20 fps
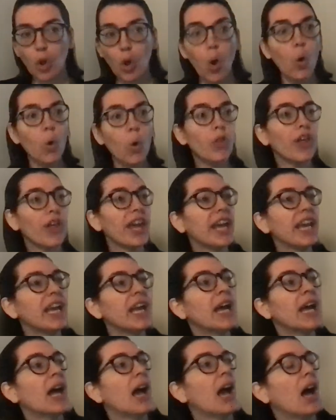or
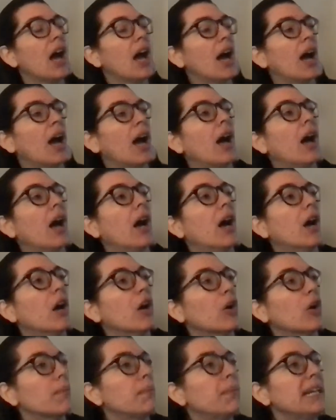they
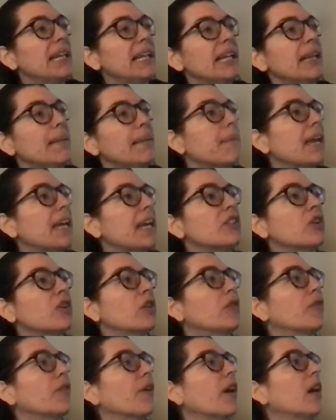completely made
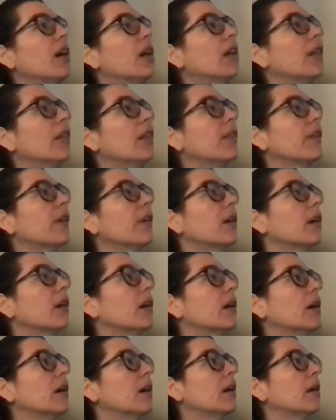over
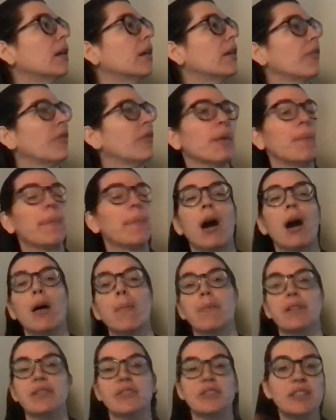the
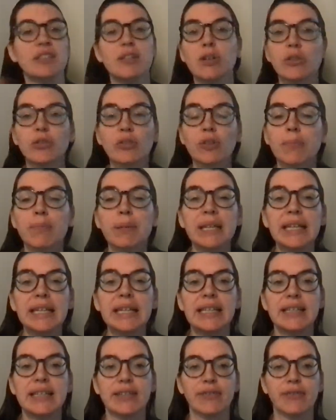apartment. It looks
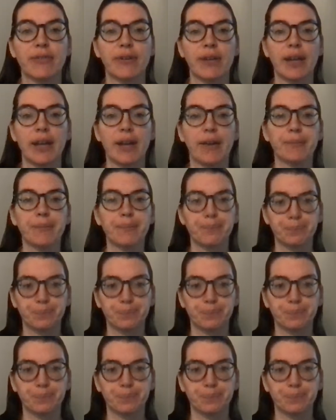completely different now.